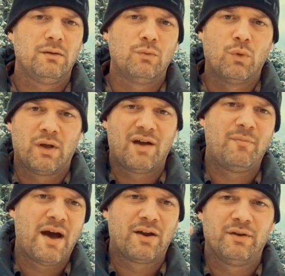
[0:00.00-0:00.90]
we'll have
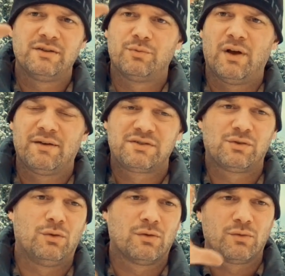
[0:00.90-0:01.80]
batteries, we'll have
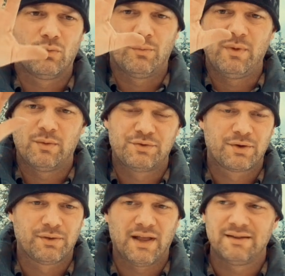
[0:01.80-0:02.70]
solar, we'll be able to
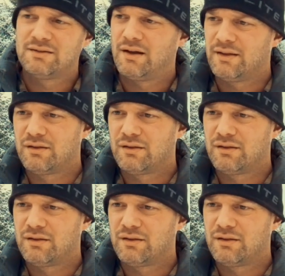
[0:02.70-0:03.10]
turn the lights on,